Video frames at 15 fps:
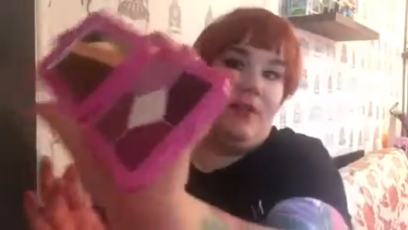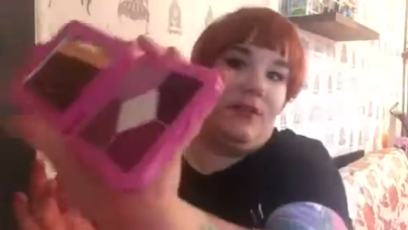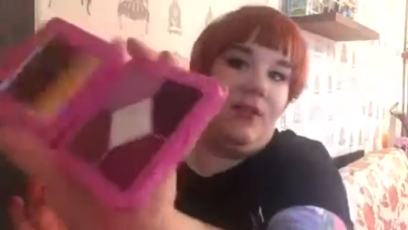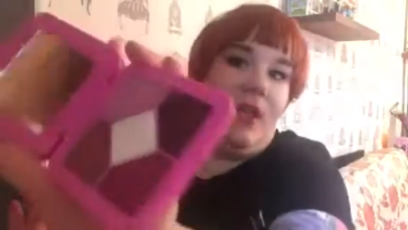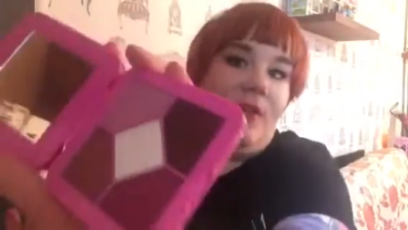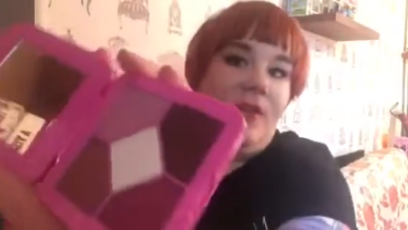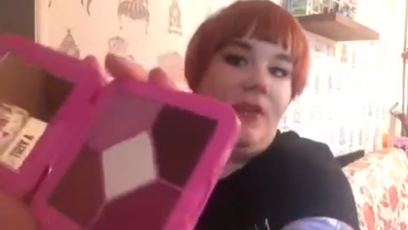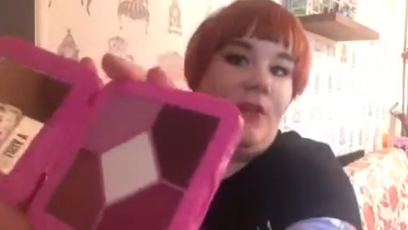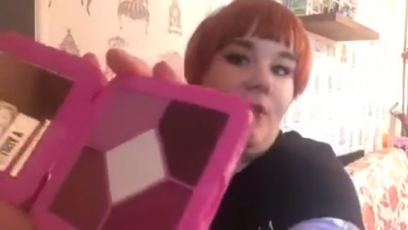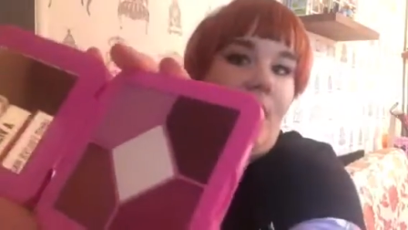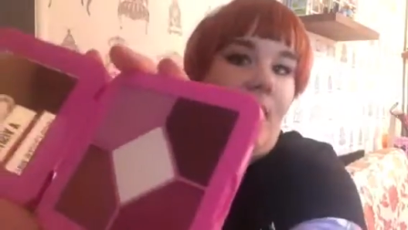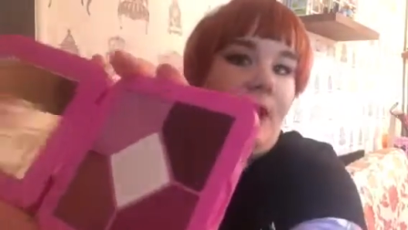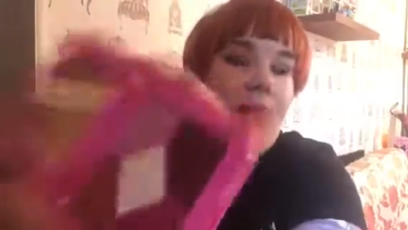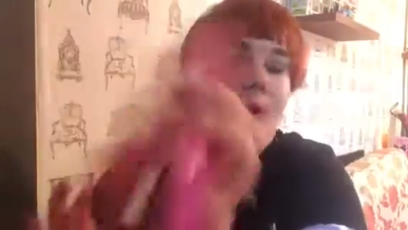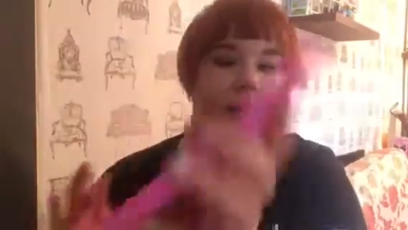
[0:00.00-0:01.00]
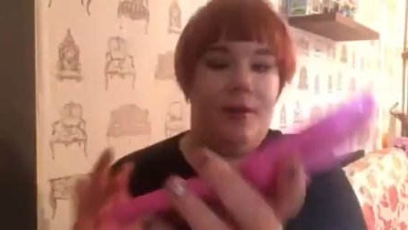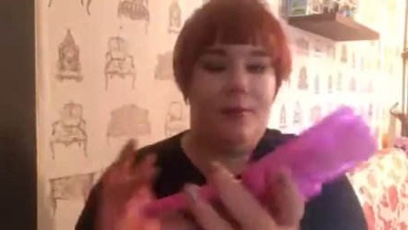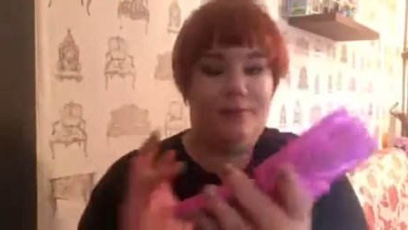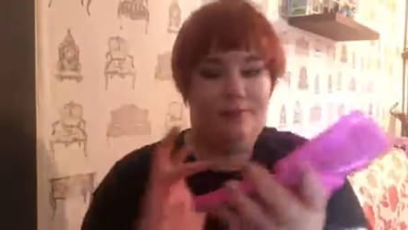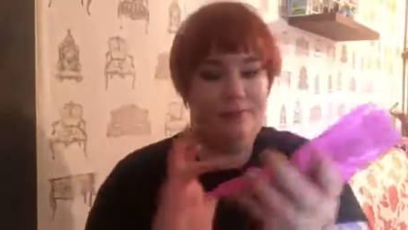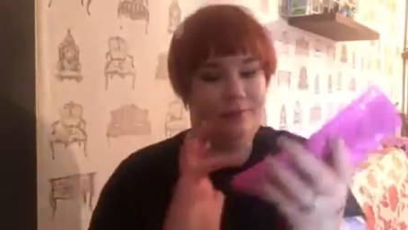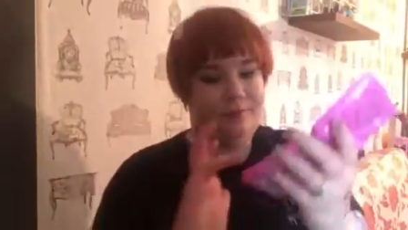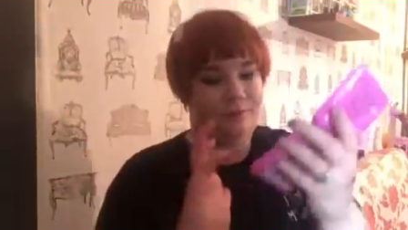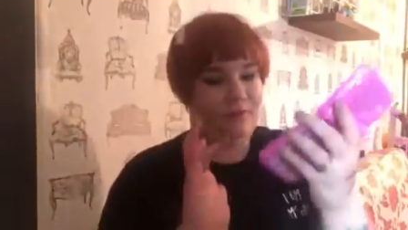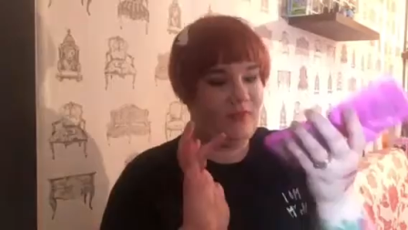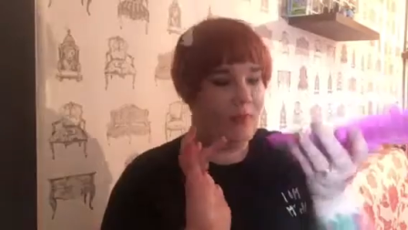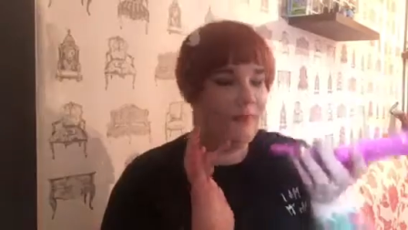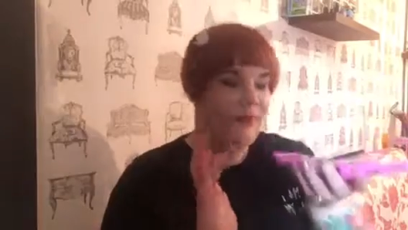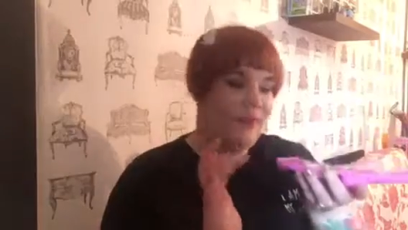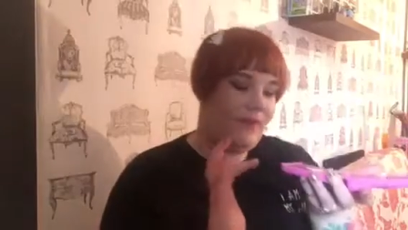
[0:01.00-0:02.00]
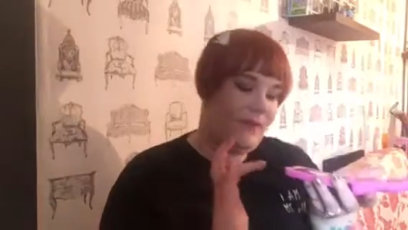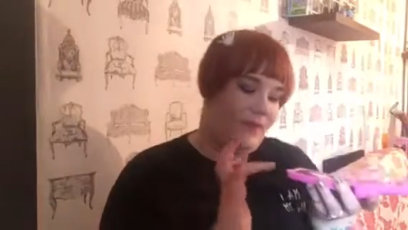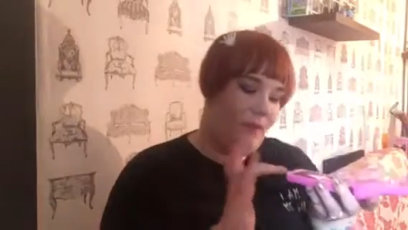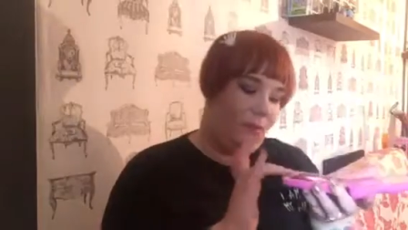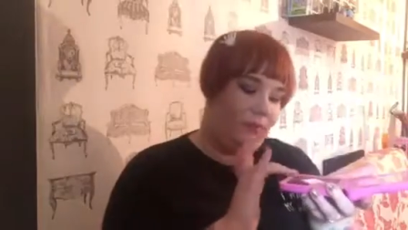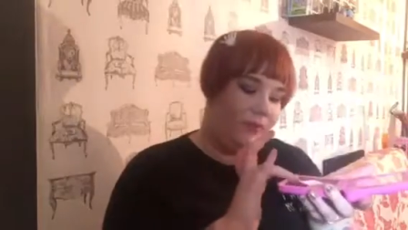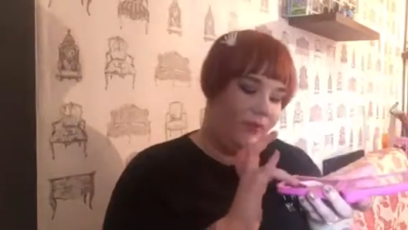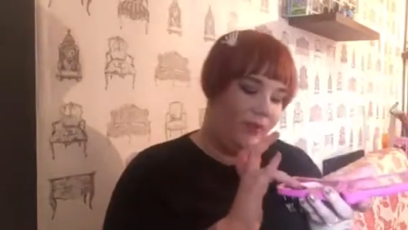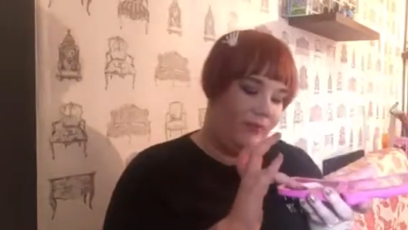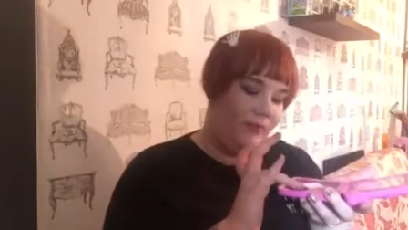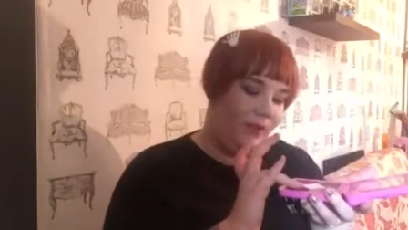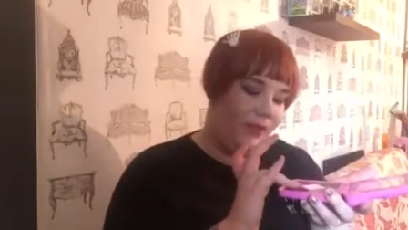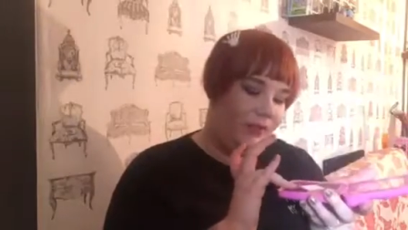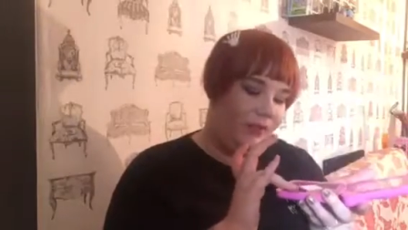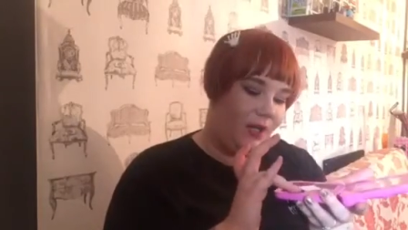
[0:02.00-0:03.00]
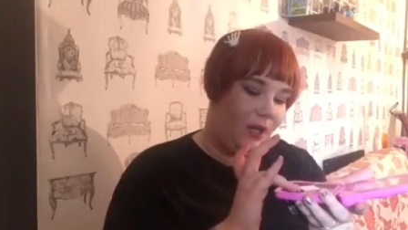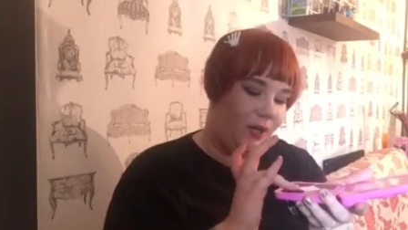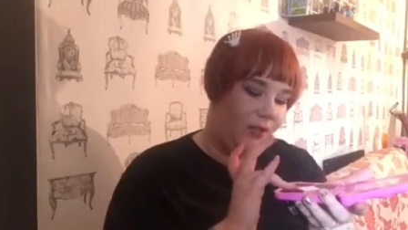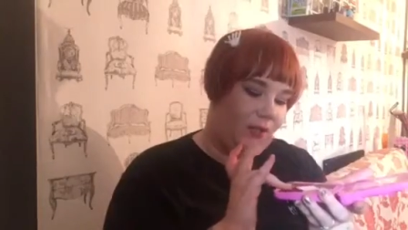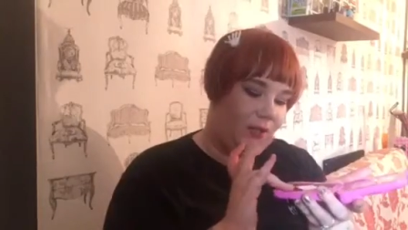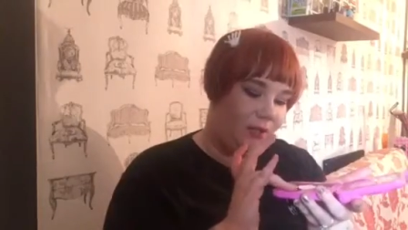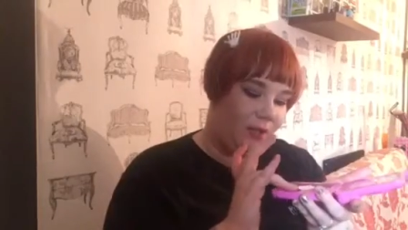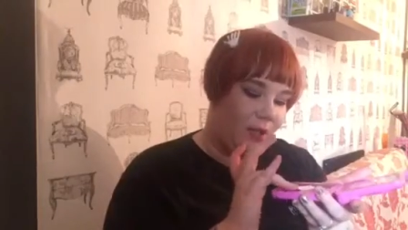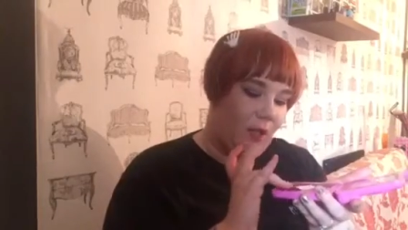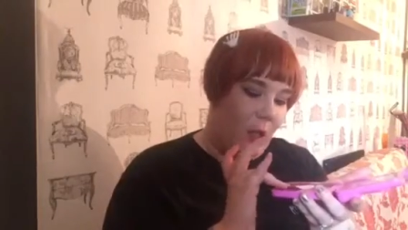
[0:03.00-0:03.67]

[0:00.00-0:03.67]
Nutcracker, which is this almost like very dark,